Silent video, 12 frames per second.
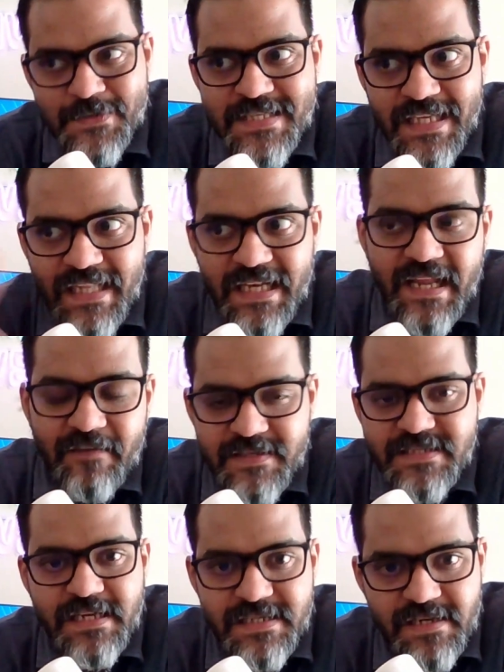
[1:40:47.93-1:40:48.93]
so see the
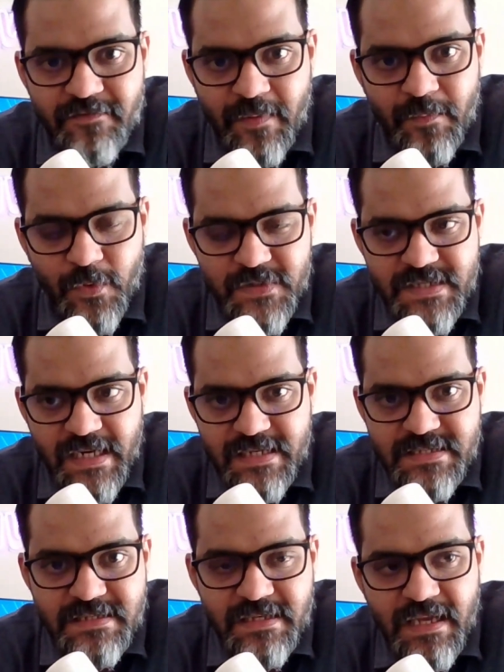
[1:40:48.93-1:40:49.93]
devastation from both
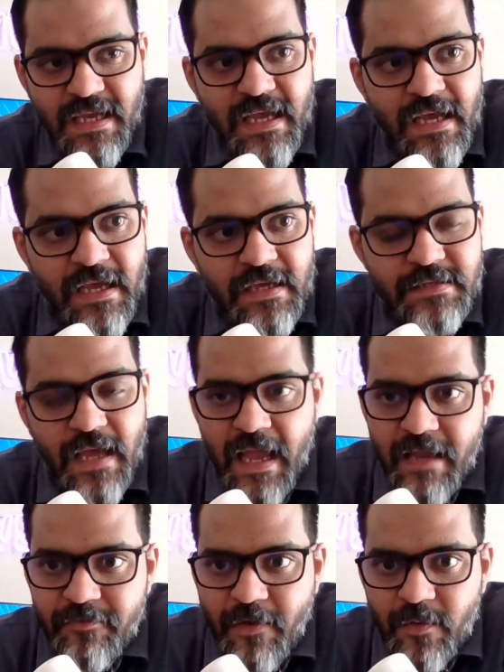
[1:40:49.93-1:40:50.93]
sides so
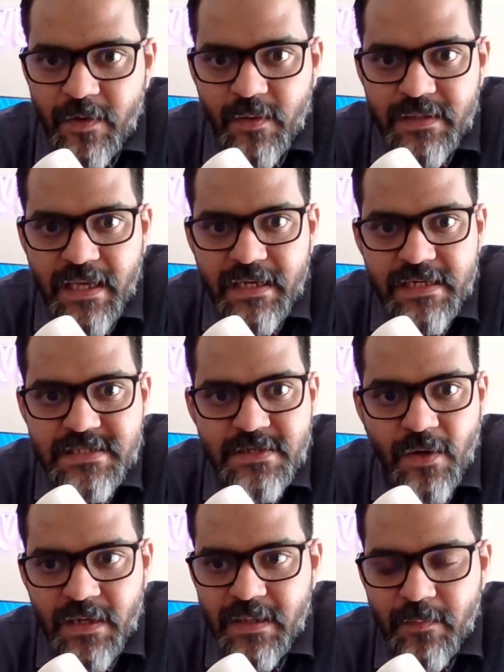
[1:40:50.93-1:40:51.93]
i found out that
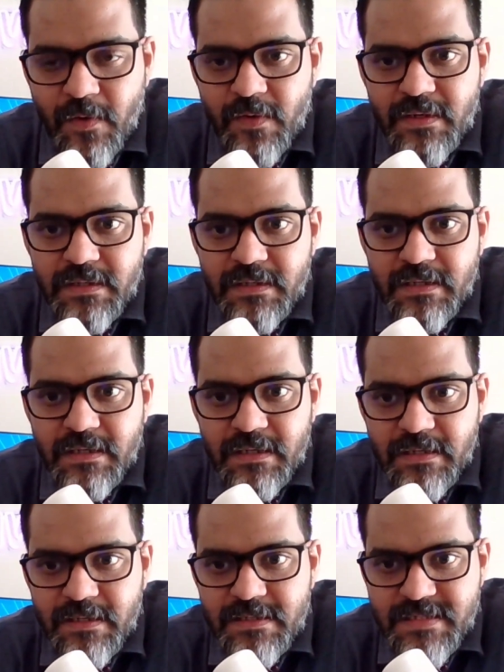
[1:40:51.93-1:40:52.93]
it's not about
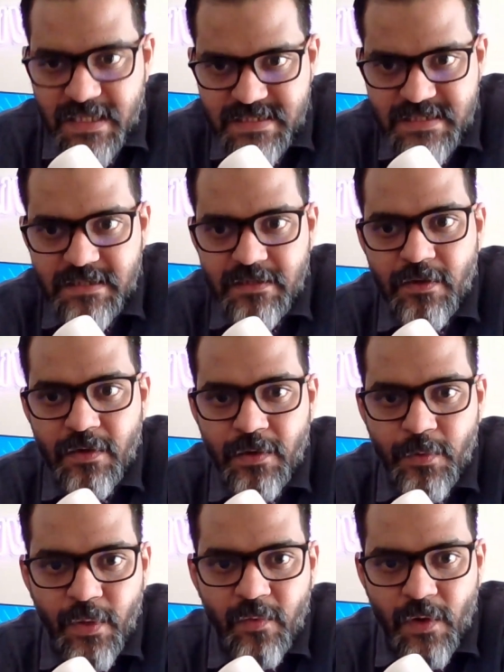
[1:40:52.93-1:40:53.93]
just you know
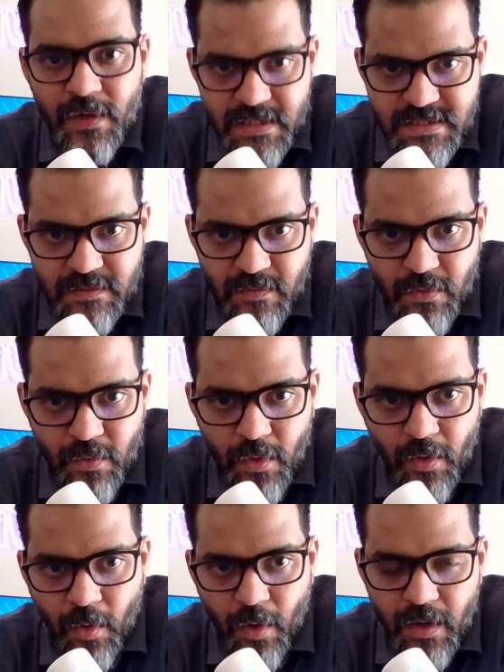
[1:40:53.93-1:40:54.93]
doing what is
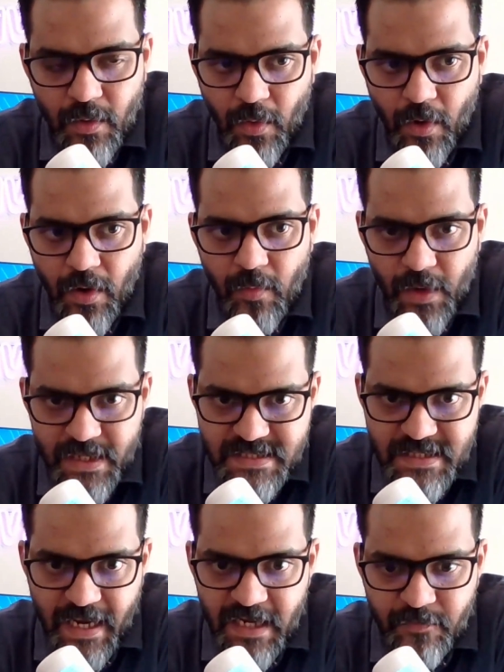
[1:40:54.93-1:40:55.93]
go all all
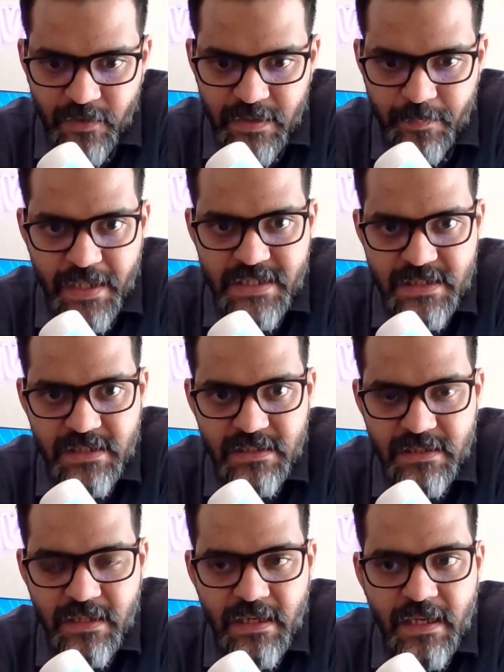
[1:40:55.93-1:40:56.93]
what is right for the
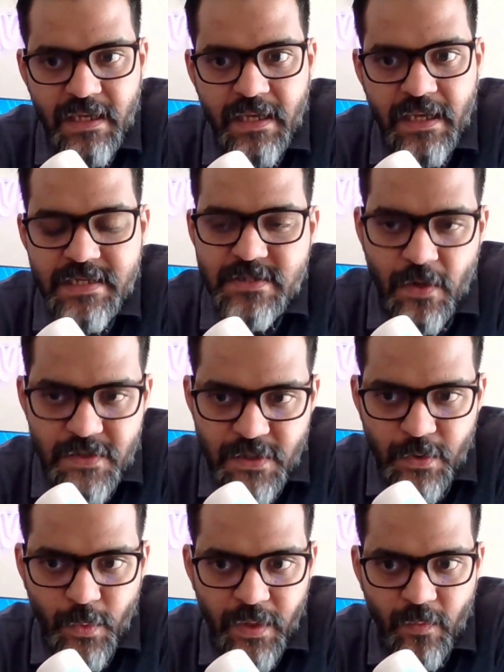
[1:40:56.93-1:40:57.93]
patient it's
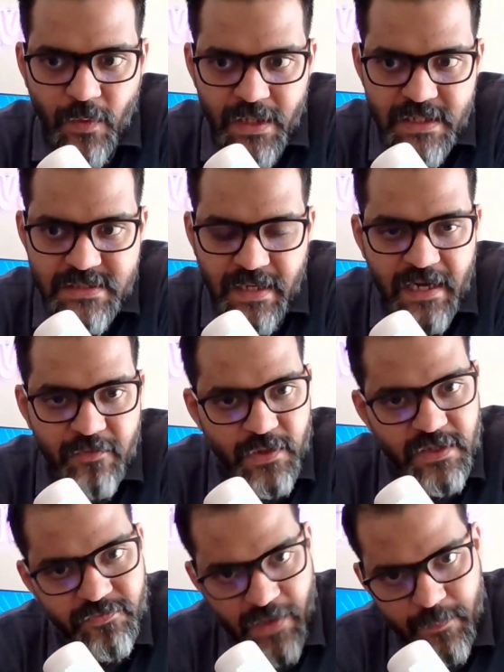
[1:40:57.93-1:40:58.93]
also doing what is right
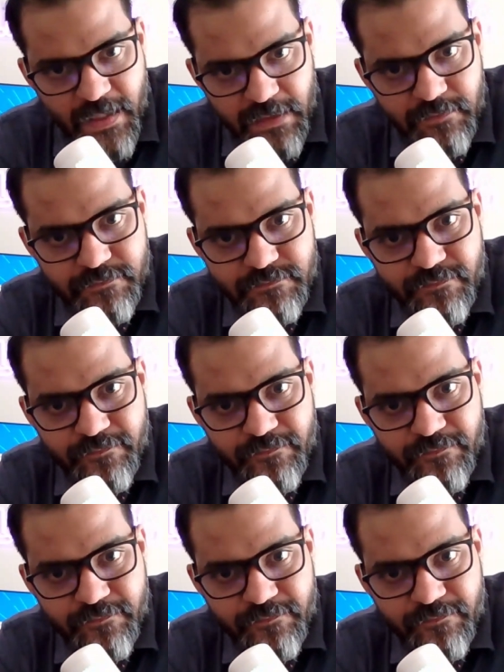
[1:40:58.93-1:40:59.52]
for the family